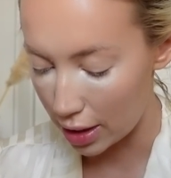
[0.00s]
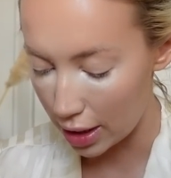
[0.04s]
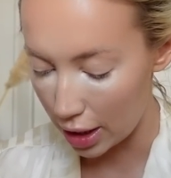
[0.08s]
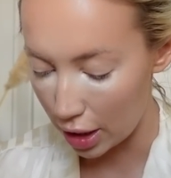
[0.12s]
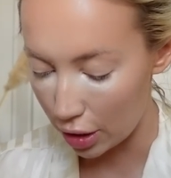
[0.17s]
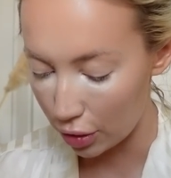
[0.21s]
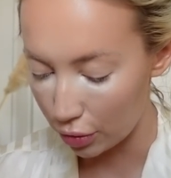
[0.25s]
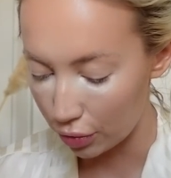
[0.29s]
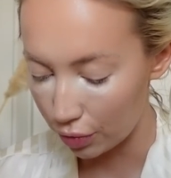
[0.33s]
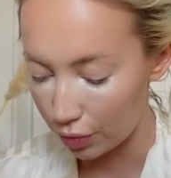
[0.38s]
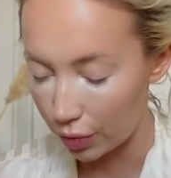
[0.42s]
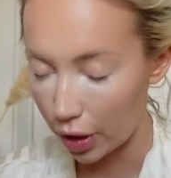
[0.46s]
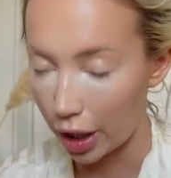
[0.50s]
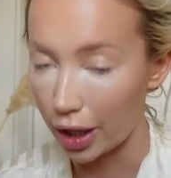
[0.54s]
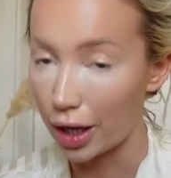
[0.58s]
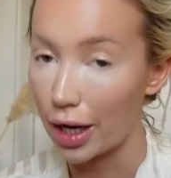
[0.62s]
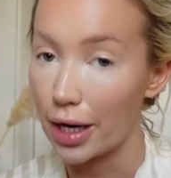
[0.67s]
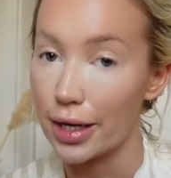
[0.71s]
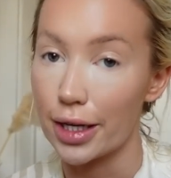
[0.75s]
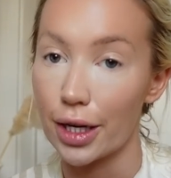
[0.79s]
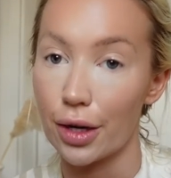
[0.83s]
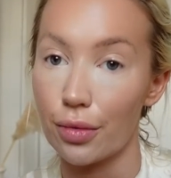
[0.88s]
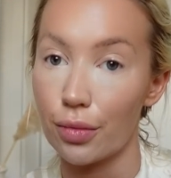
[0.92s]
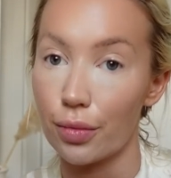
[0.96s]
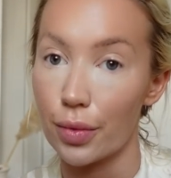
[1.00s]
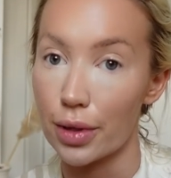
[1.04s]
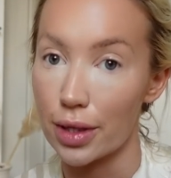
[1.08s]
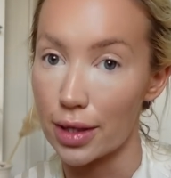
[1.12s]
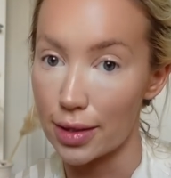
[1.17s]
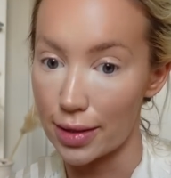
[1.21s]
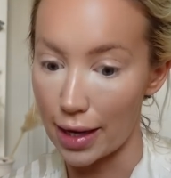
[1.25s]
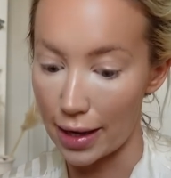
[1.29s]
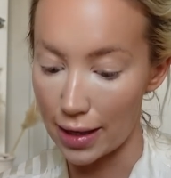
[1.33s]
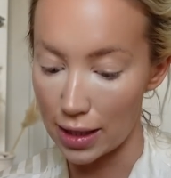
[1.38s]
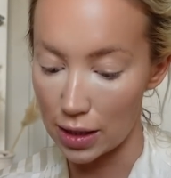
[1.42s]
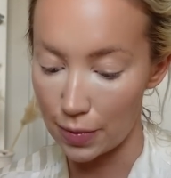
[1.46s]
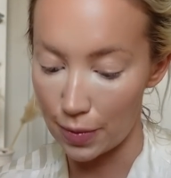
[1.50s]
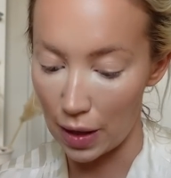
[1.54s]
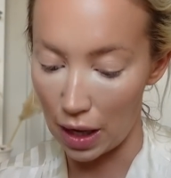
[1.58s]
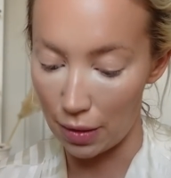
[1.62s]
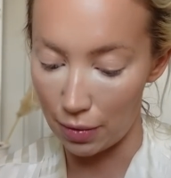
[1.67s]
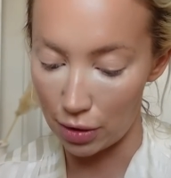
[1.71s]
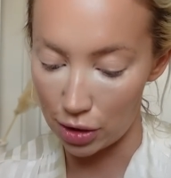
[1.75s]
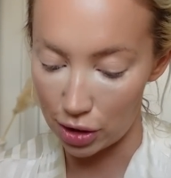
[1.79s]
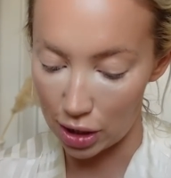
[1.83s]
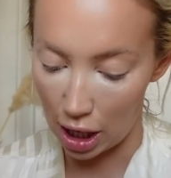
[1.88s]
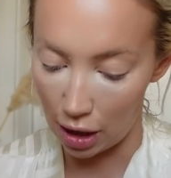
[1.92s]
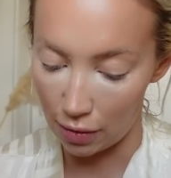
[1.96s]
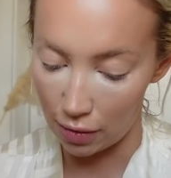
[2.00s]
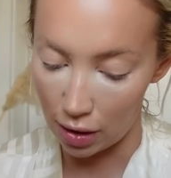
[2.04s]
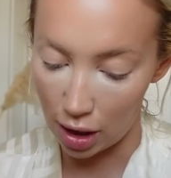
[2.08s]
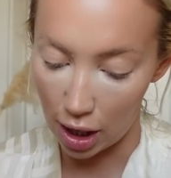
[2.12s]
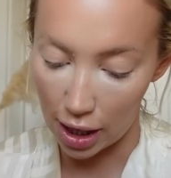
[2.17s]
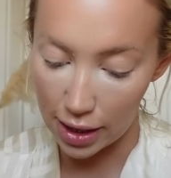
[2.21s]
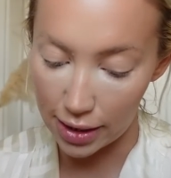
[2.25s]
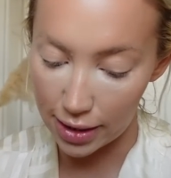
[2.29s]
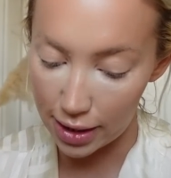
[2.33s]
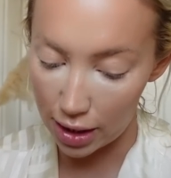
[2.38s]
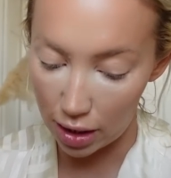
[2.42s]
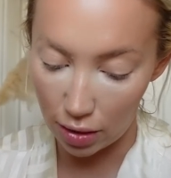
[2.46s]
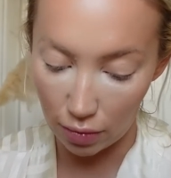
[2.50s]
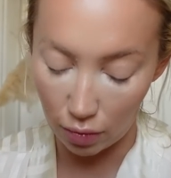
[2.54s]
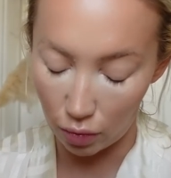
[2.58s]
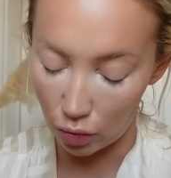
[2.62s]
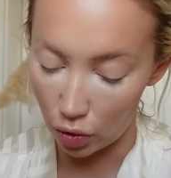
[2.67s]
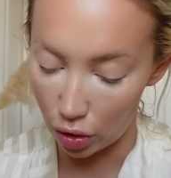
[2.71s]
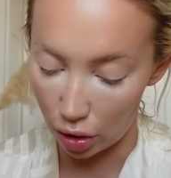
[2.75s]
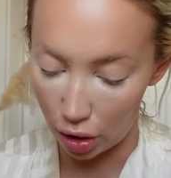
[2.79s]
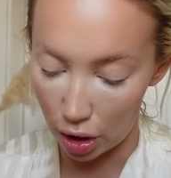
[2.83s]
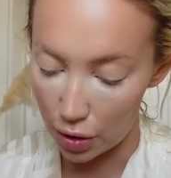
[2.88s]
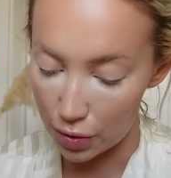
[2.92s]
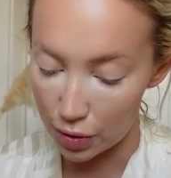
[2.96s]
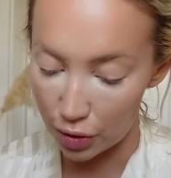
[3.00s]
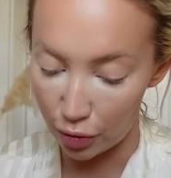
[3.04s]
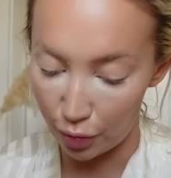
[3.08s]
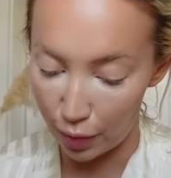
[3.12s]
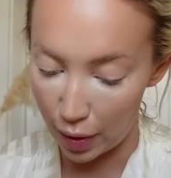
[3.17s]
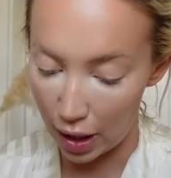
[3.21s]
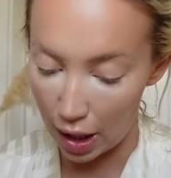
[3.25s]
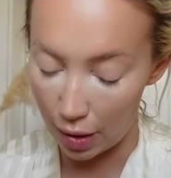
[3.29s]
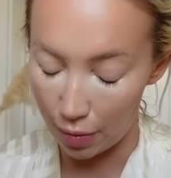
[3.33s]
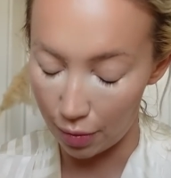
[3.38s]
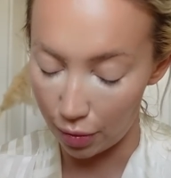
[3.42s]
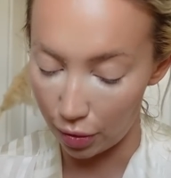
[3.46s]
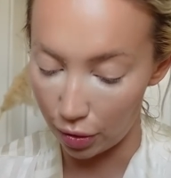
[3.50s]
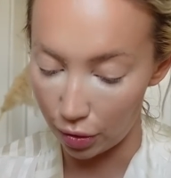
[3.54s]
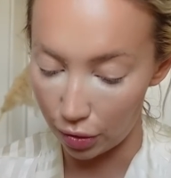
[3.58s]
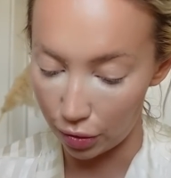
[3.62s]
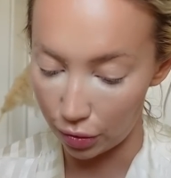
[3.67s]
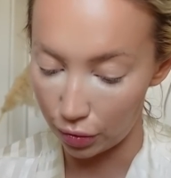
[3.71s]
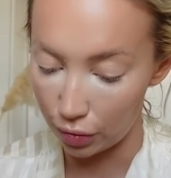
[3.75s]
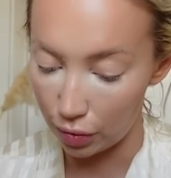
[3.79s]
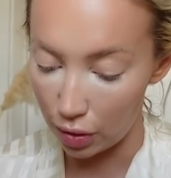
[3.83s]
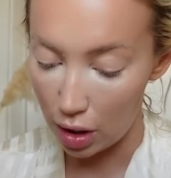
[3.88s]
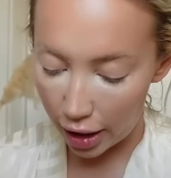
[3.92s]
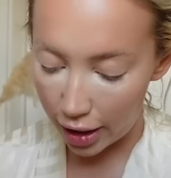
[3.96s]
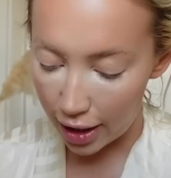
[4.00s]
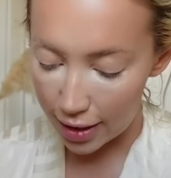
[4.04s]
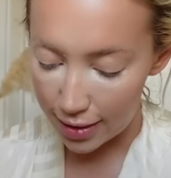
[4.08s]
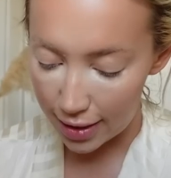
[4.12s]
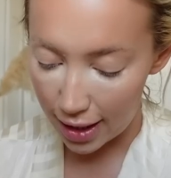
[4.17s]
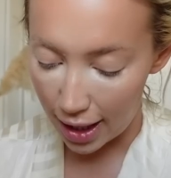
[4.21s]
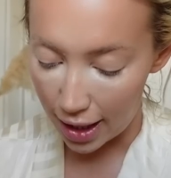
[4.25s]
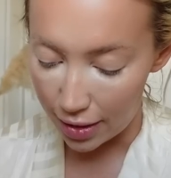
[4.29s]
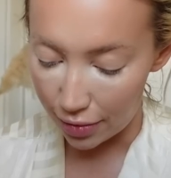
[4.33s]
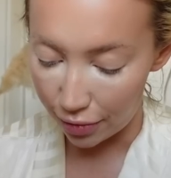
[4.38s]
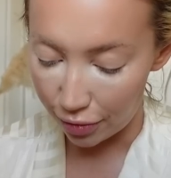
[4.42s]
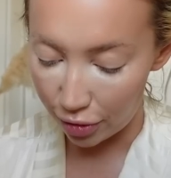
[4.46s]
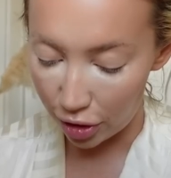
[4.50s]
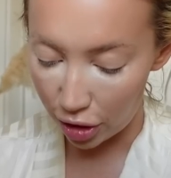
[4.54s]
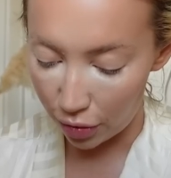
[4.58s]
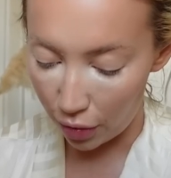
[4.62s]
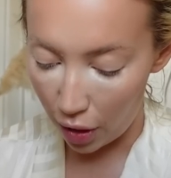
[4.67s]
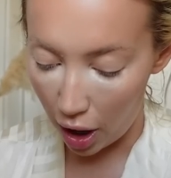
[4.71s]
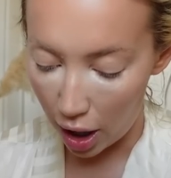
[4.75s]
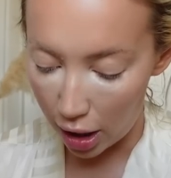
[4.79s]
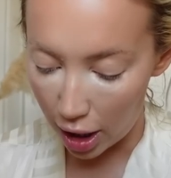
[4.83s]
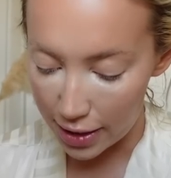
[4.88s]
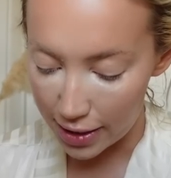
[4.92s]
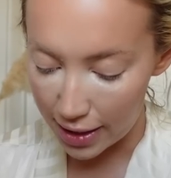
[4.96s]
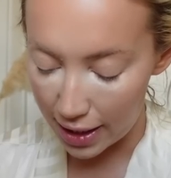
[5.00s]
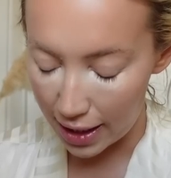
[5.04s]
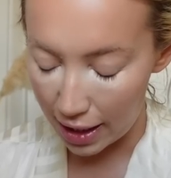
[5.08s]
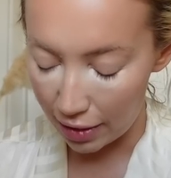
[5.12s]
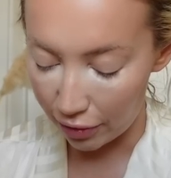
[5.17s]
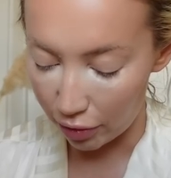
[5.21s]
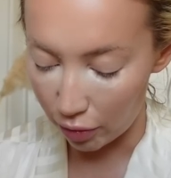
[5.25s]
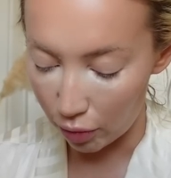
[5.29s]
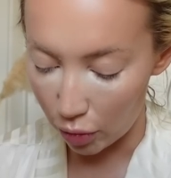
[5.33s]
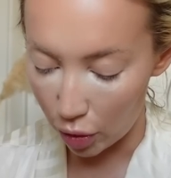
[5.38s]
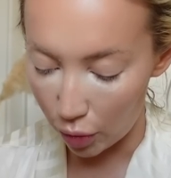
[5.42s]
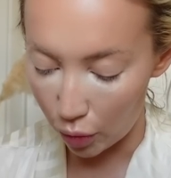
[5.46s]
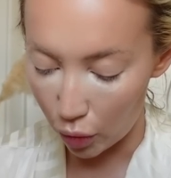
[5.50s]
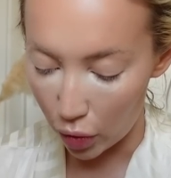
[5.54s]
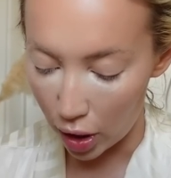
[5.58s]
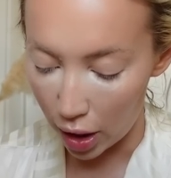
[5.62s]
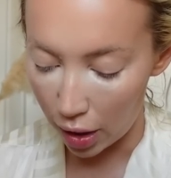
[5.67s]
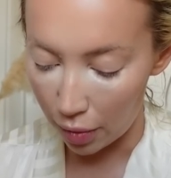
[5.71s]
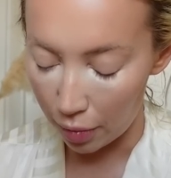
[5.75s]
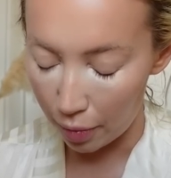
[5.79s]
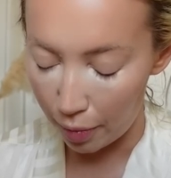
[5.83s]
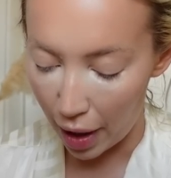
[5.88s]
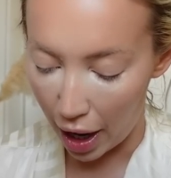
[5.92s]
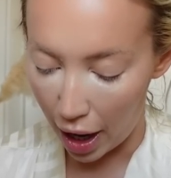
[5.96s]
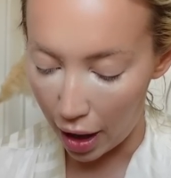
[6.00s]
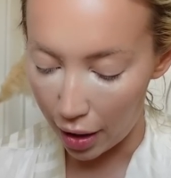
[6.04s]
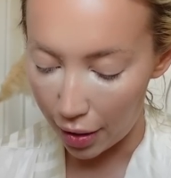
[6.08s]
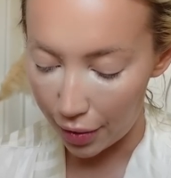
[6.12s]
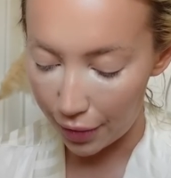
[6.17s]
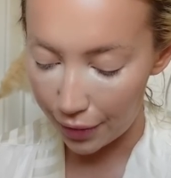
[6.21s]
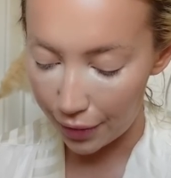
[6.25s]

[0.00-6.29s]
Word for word: deal like I did with Saint's baby shower. I didn't want loads of people. Like I said, for a while I didn't even want one, but